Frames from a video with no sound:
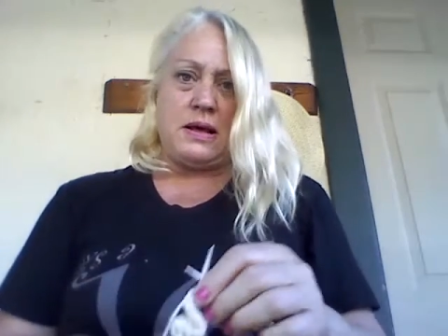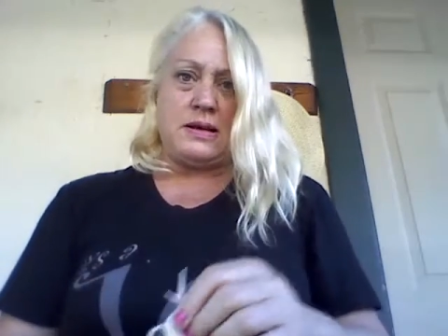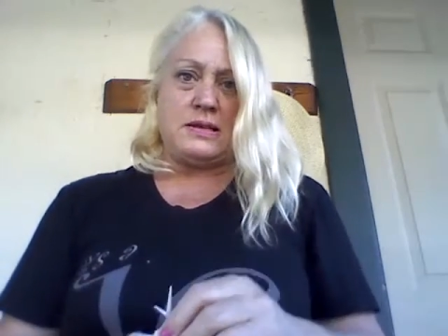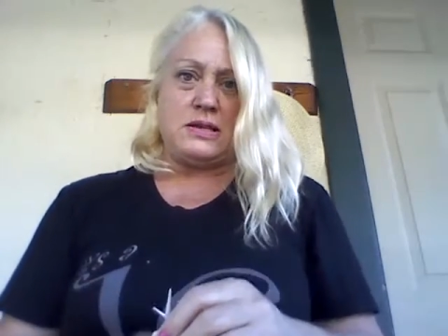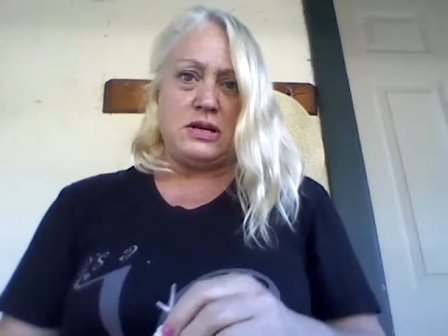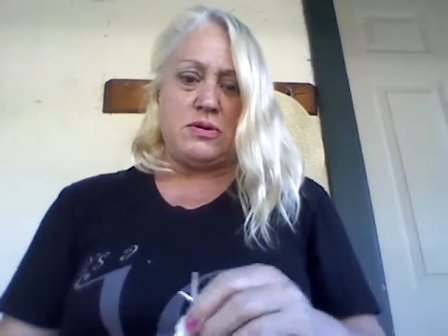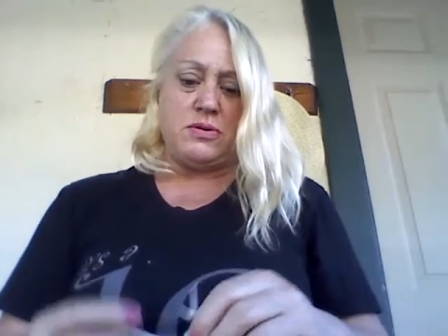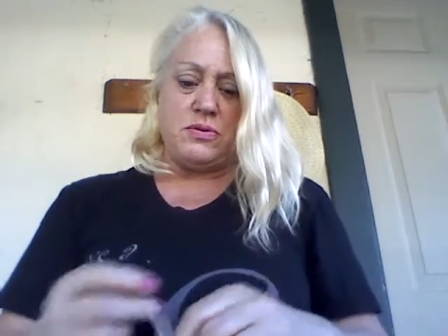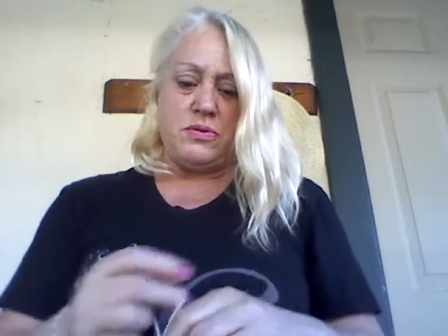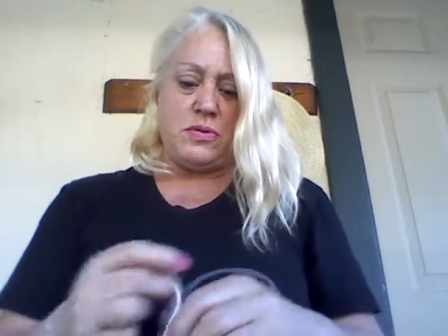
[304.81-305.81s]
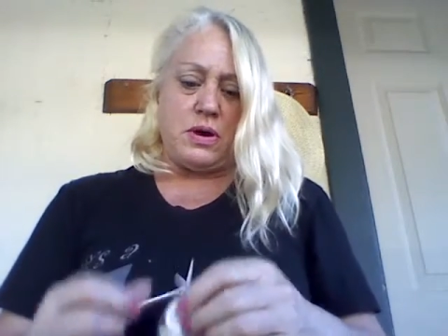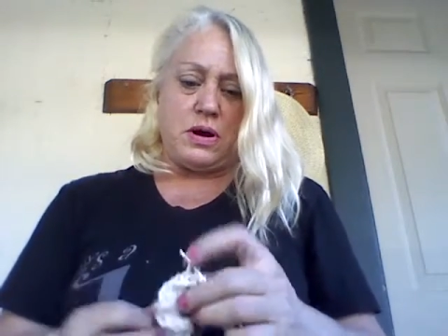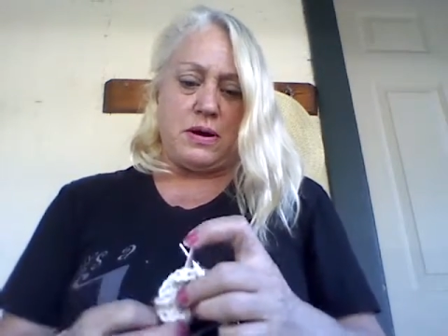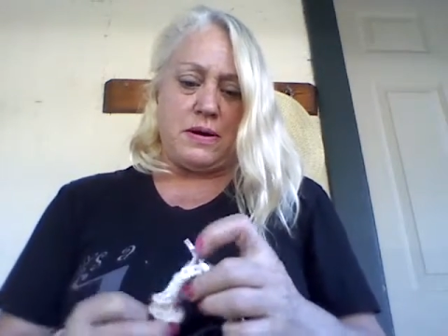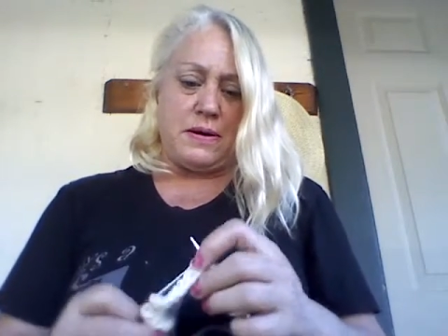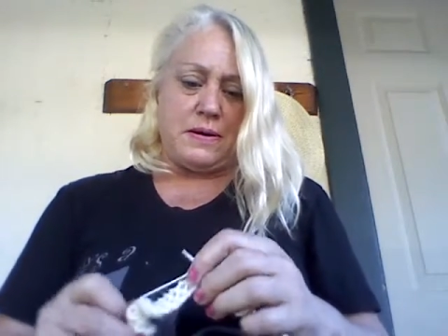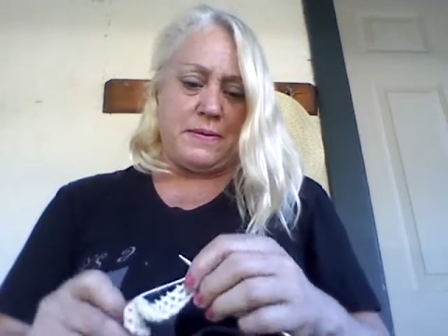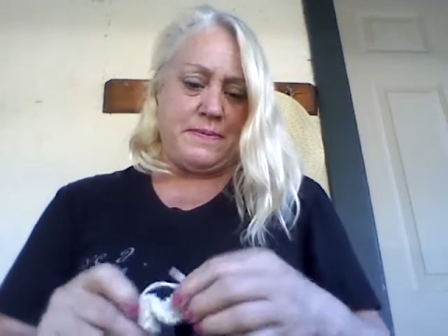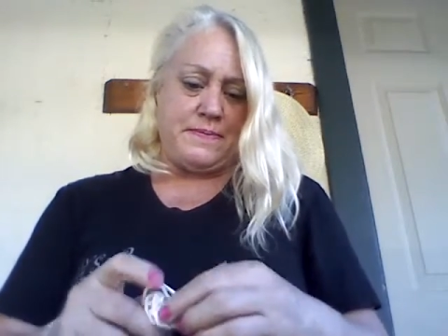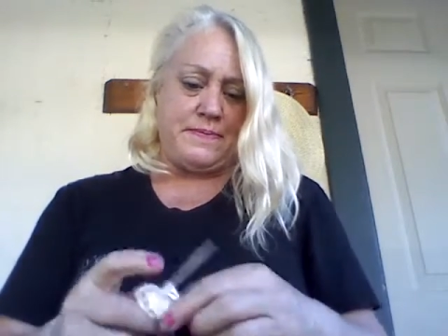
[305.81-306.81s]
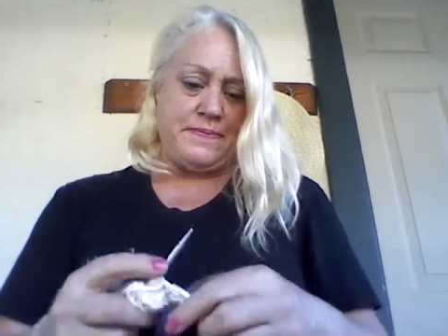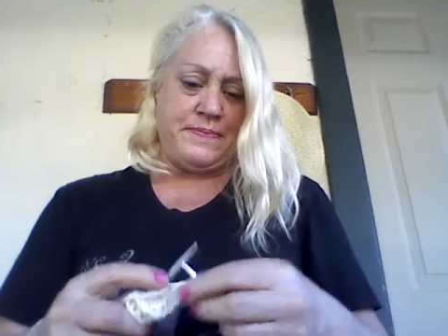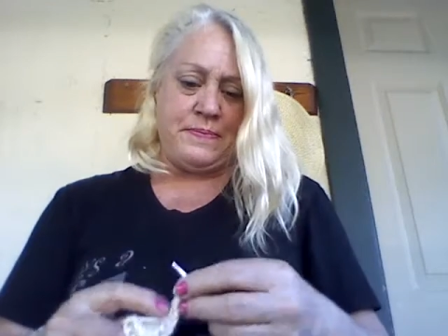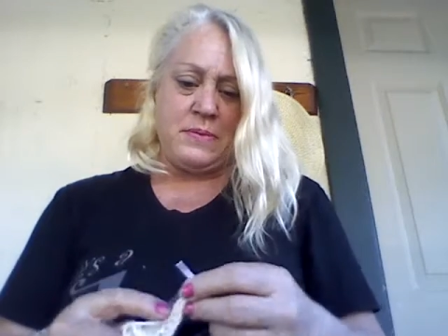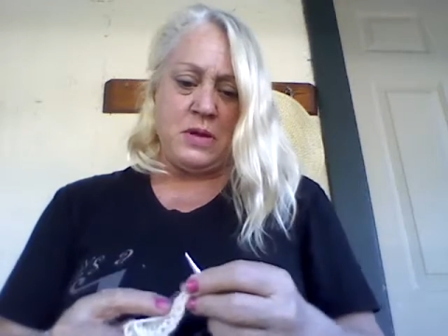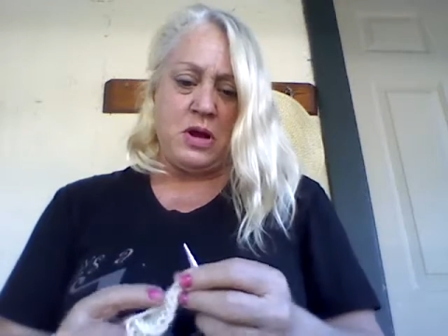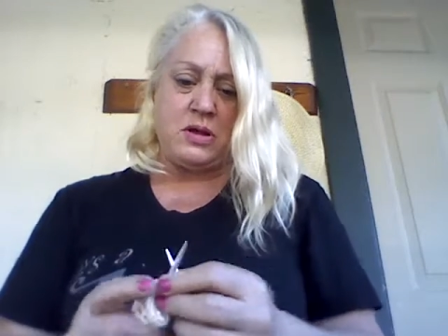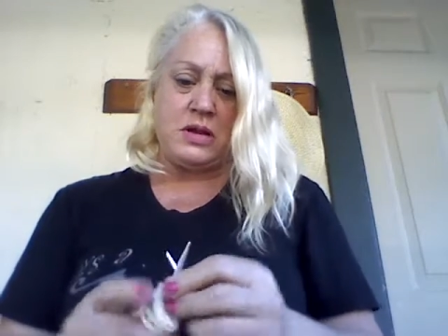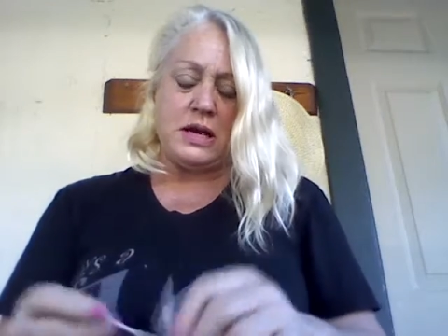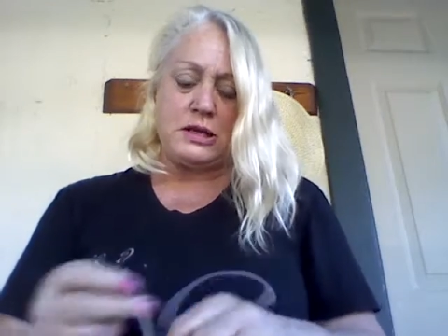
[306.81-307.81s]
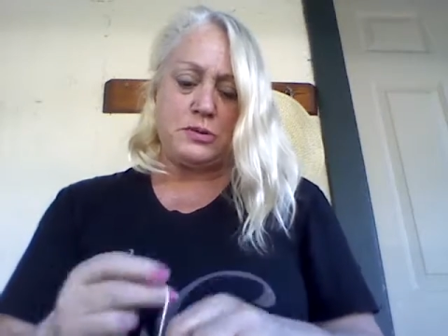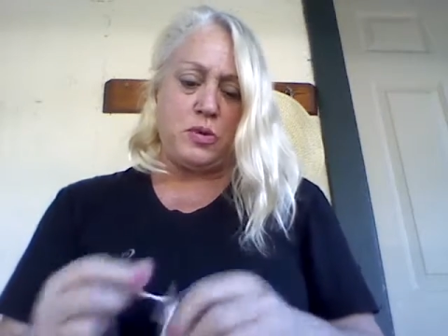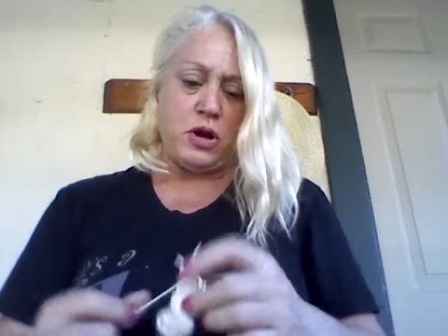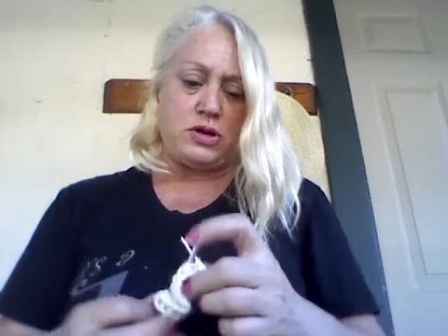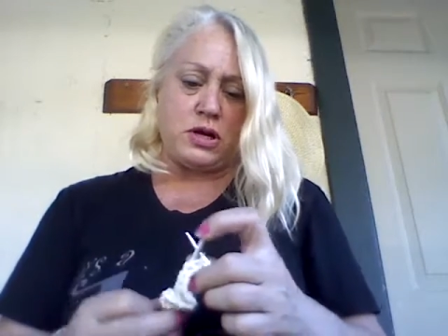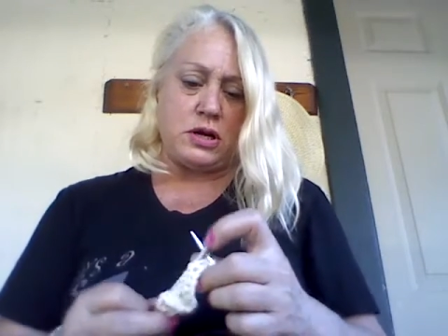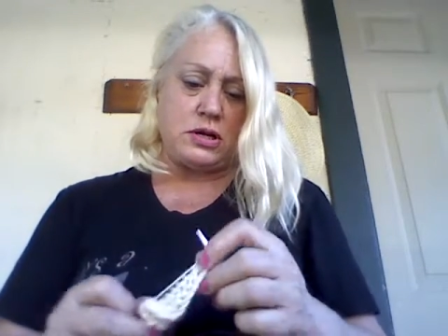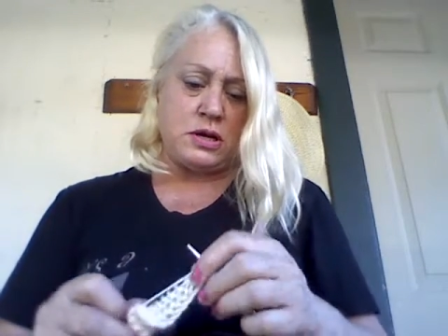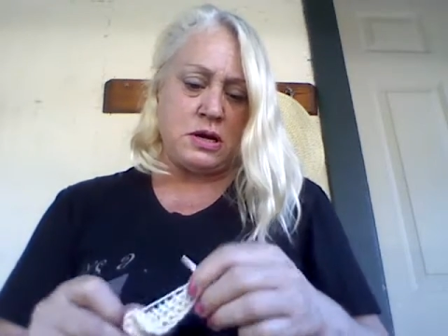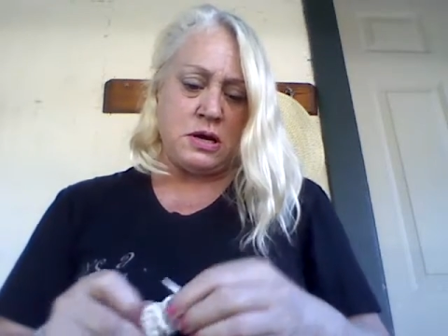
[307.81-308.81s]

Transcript: I'll see you on the next project.